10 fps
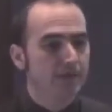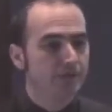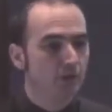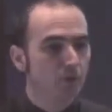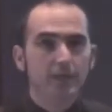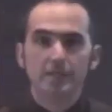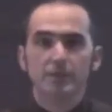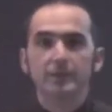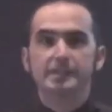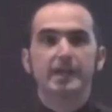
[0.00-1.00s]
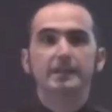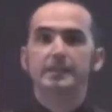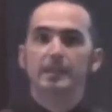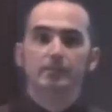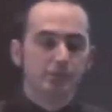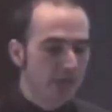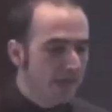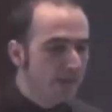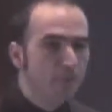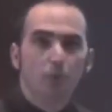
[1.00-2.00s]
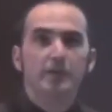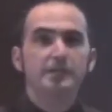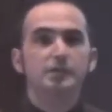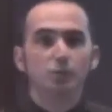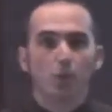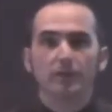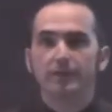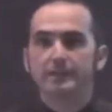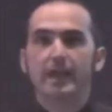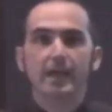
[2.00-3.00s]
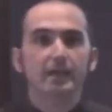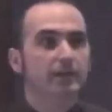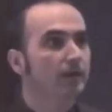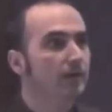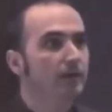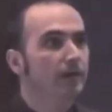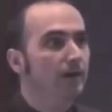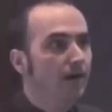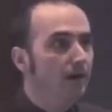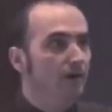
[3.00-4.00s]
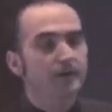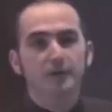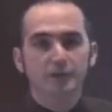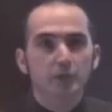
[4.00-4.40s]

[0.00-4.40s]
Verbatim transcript: And so each of these 10 teams embraces one of the 10 uh,